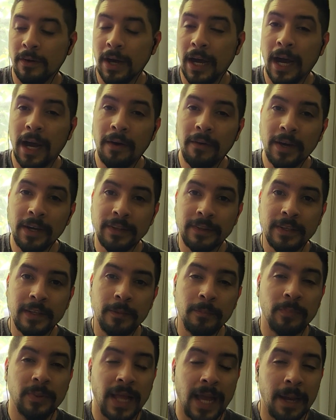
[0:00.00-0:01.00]
how I
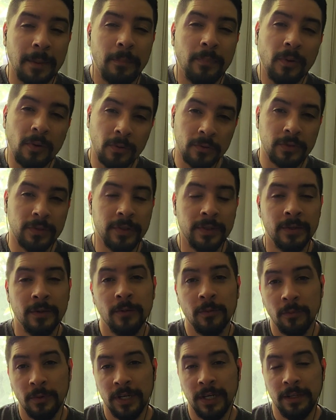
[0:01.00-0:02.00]
see Black Bolt
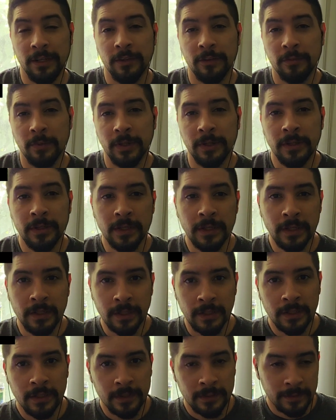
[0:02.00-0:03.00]
winning this one.
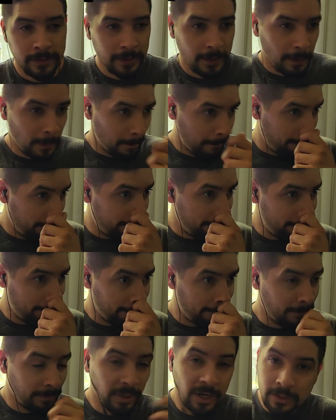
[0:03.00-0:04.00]
So
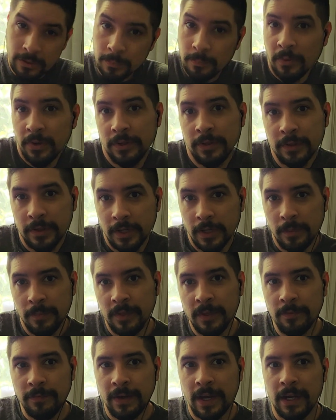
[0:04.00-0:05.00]
pressure points are going to
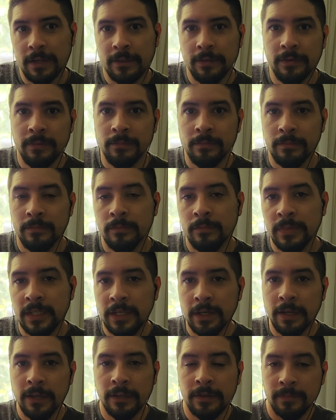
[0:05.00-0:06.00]
be a factor
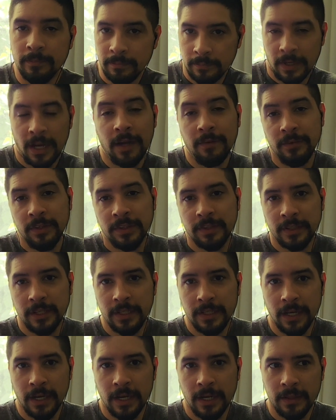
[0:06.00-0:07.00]
because
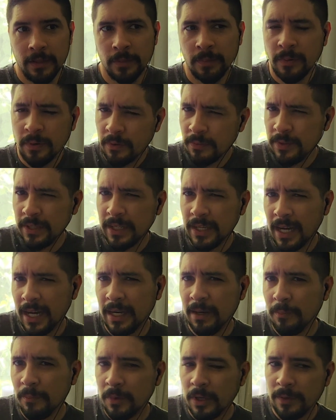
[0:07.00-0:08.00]
obviously they're both
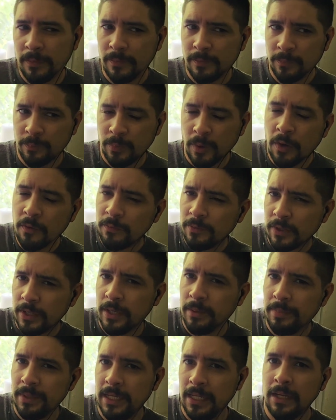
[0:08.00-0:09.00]

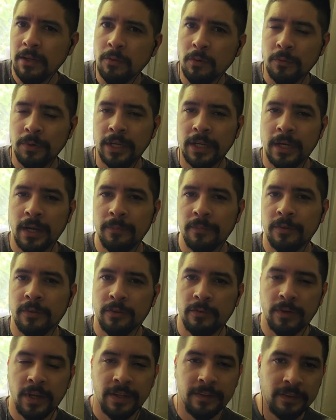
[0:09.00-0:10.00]
going to be equal when it comes to
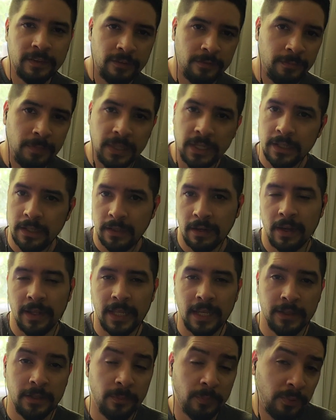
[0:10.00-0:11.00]
strength and speed and all
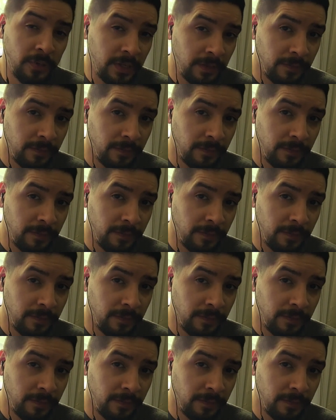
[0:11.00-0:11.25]
that. They're pretty